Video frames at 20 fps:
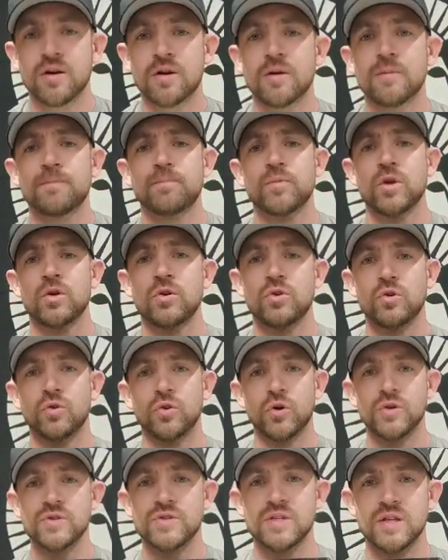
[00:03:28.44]
here,
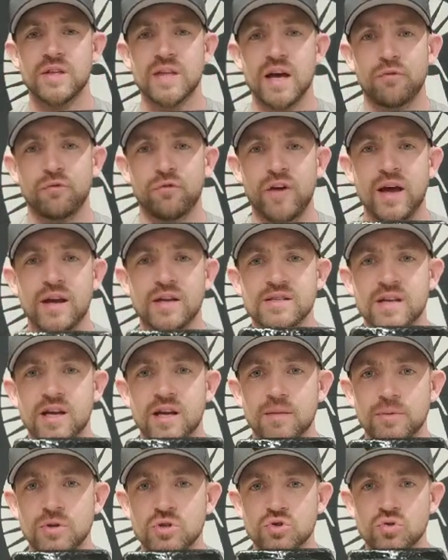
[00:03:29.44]
you'll notice that that fat has
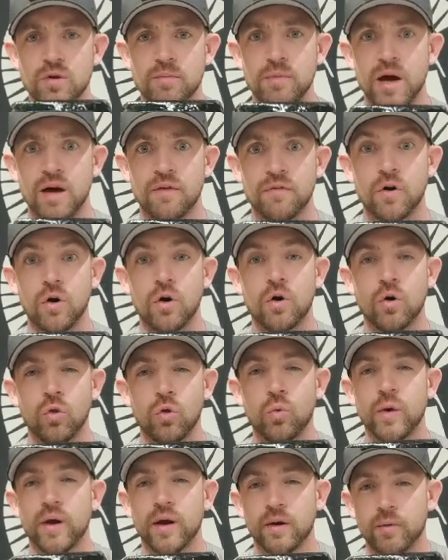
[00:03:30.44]
kind of been trimmed off
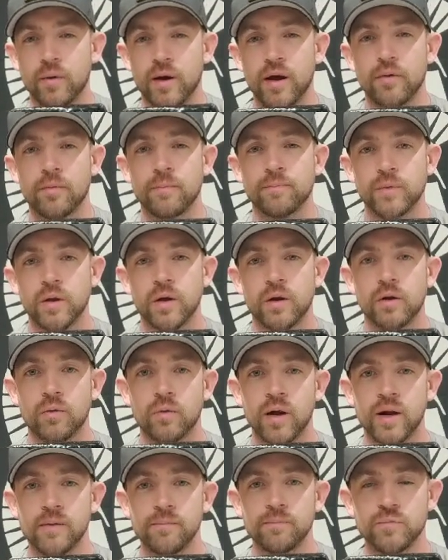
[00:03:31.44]
all the way around,
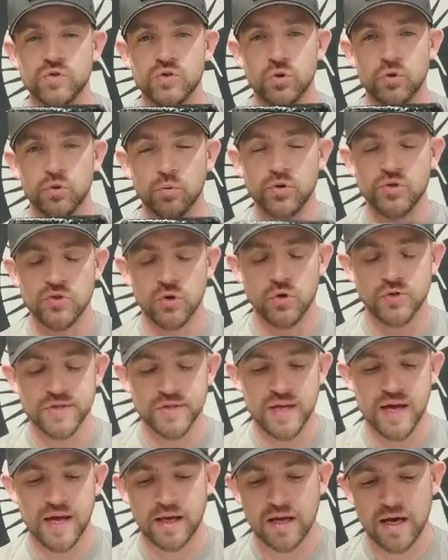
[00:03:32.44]
right? So the result
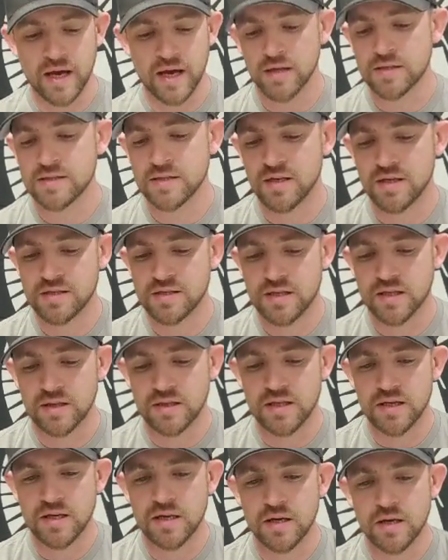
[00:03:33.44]
of that, guys, is
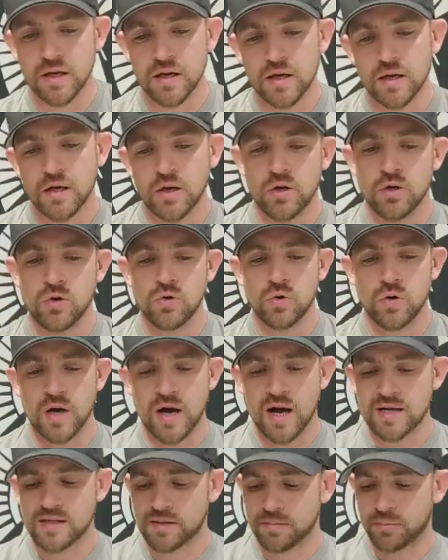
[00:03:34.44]
that the new
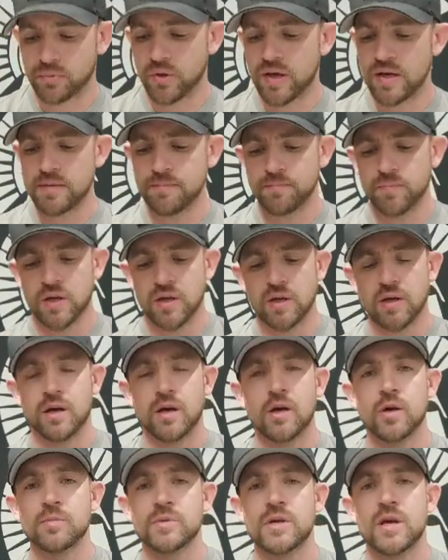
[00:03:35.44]
Costa plate
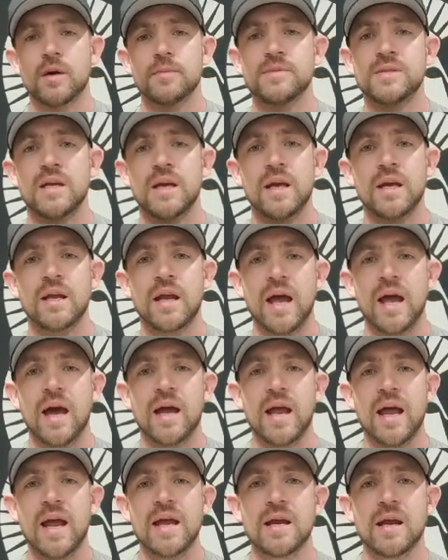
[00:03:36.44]
comes in
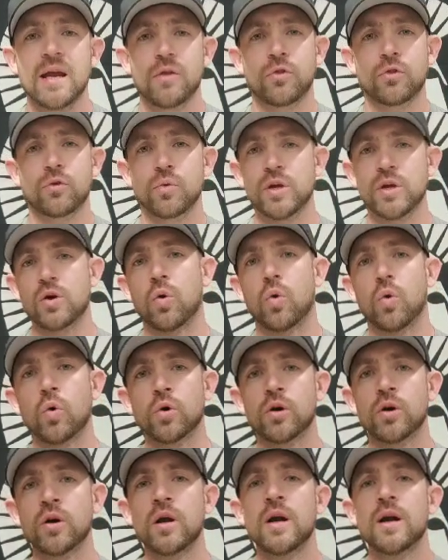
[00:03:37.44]
at 8
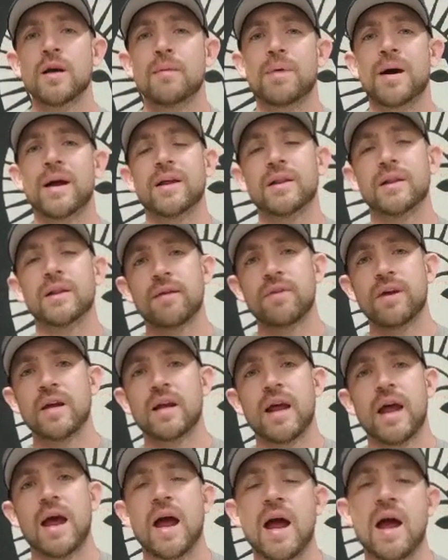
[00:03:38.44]
3/4 by
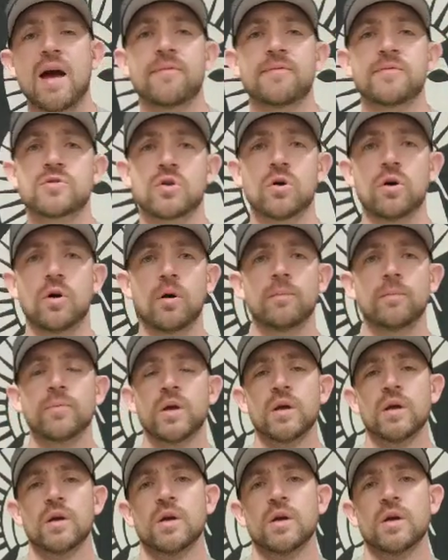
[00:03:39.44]
11.5 tall.